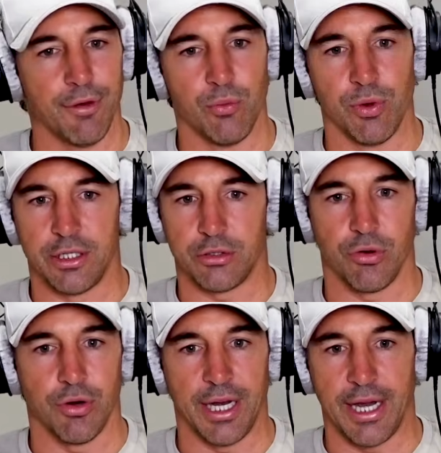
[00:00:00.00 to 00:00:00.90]
week
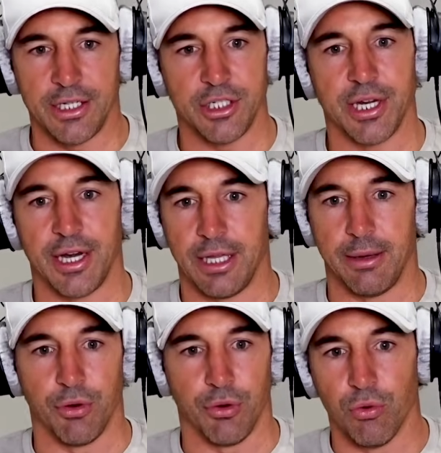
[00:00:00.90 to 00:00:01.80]
trying to educate
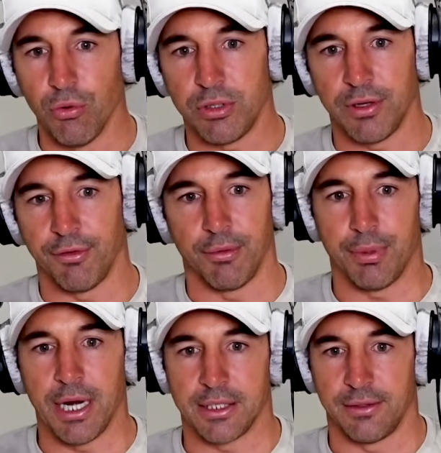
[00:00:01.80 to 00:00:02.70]
them on all different
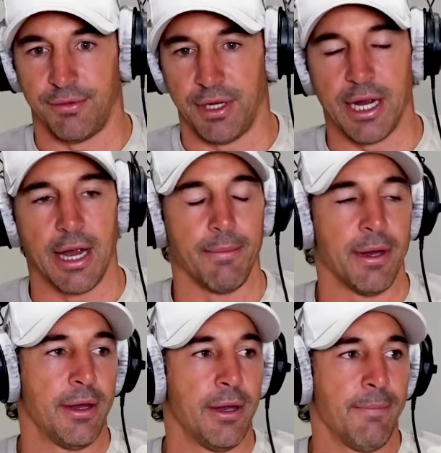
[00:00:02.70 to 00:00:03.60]
parts of the game.
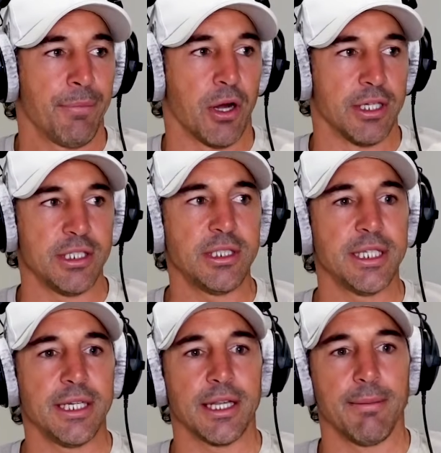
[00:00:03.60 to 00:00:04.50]
I just
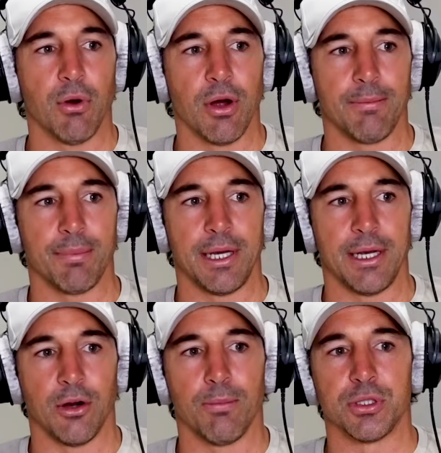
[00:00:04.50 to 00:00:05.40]
think there might
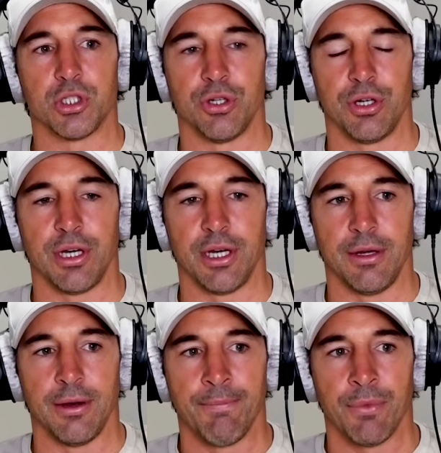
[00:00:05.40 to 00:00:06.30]
be an
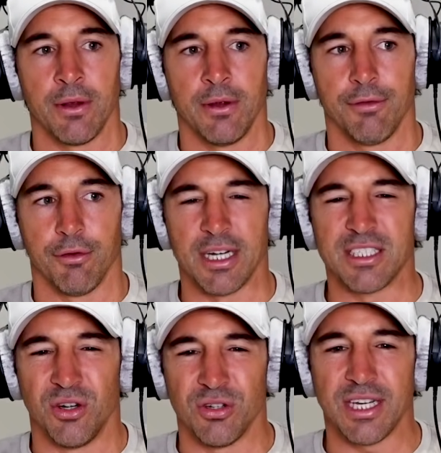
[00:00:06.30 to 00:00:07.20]
opportunity for
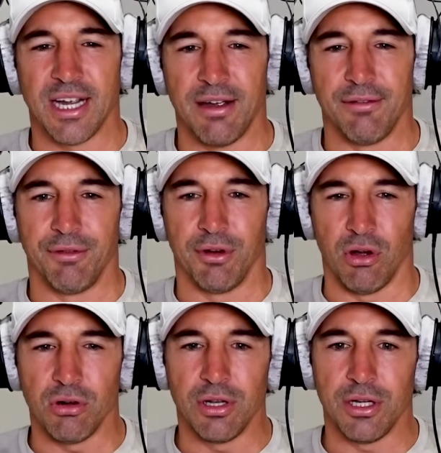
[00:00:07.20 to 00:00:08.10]
us not to have
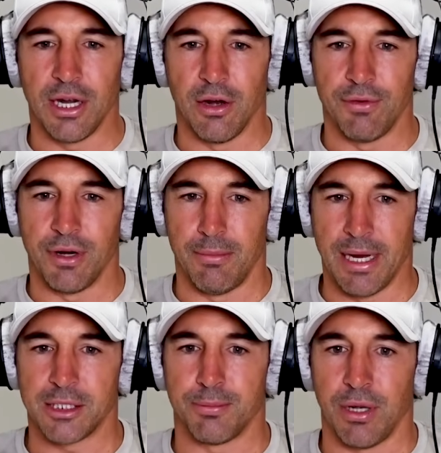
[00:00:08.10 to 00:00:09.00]
Lachlan, Galvin and
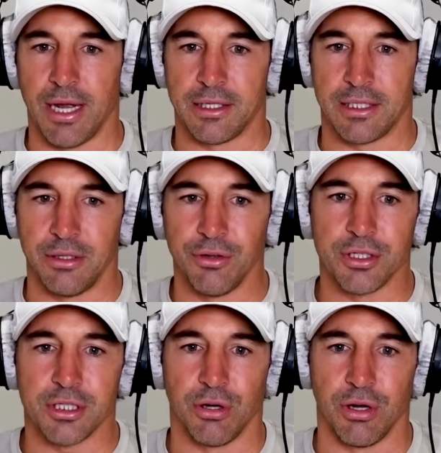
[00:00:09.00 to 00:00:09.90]
Max Plath sit on
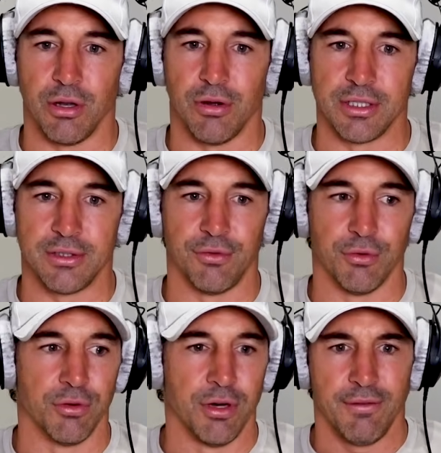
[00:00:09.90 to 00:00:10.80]
the sidelines
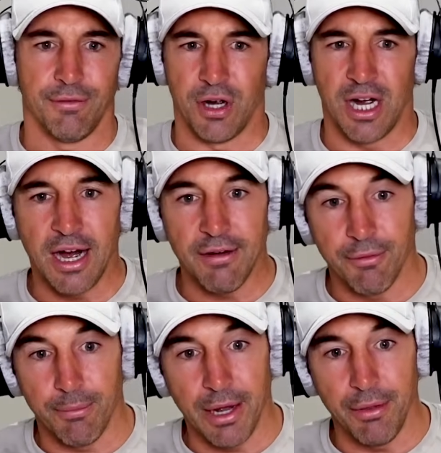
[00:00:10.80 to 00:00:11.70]
for half
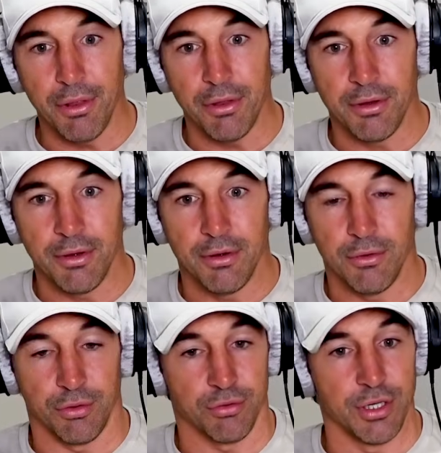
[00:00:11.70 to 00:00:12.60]
a month
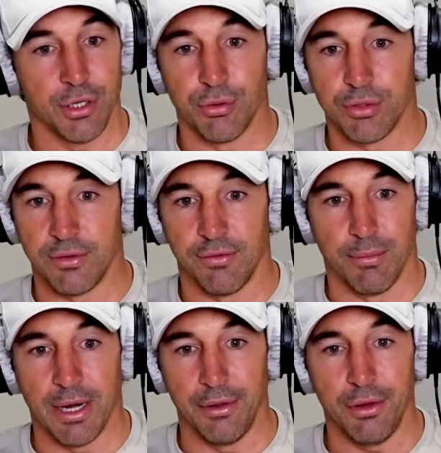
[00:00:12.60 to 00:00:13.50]
or 3/4 of a
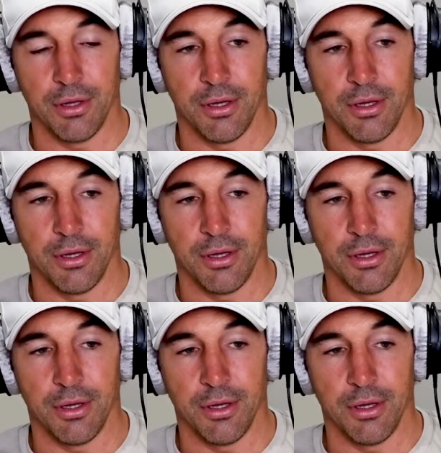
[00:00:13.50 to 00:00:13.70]
month